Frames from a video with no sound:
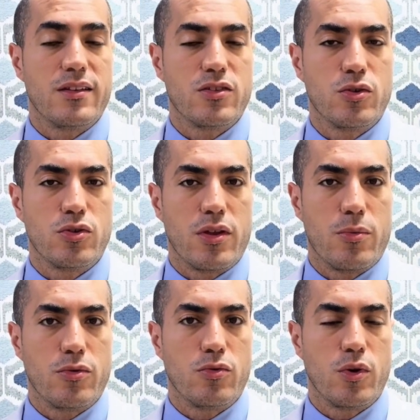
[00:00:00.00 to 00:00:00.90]
is usually
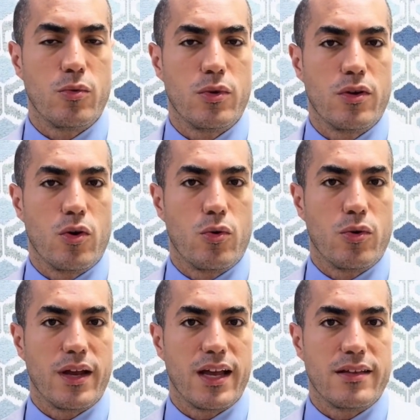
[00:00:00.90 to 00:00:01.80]
performed with
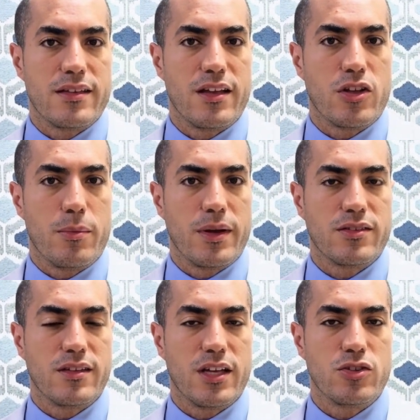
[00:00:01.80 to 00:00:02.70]
local anesthesia plus
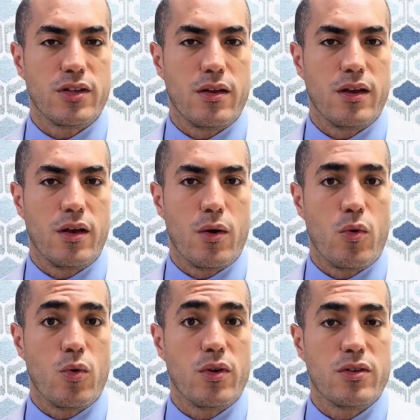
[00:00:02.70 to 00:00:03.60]
sedation
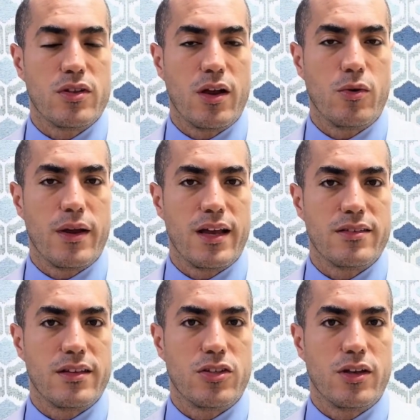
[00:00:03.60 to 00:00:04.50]
or general
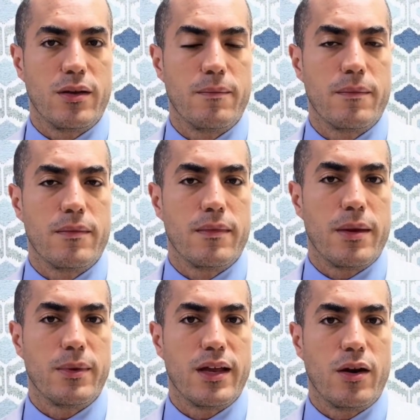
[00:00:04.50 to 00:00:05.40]
anesthesia,
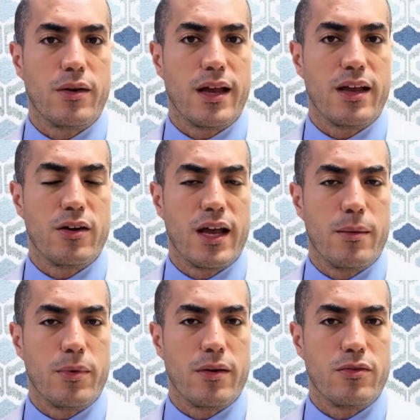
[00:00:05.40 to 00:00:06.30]
depending on the age
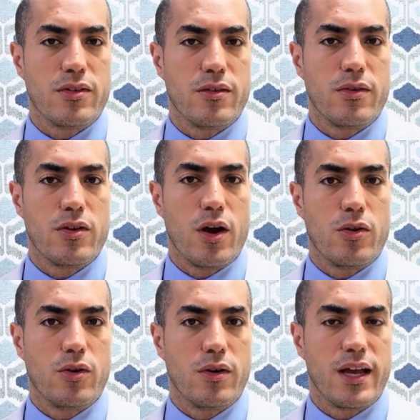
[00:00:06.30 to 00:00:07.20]
and preference of the
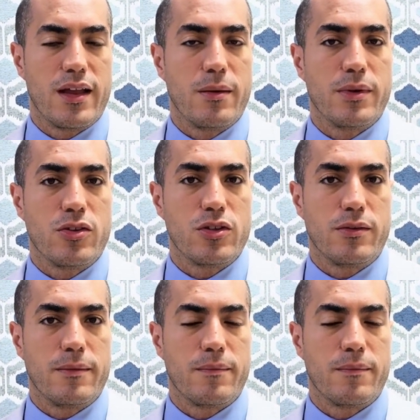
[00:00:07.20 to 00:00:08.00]
doctor and the patient.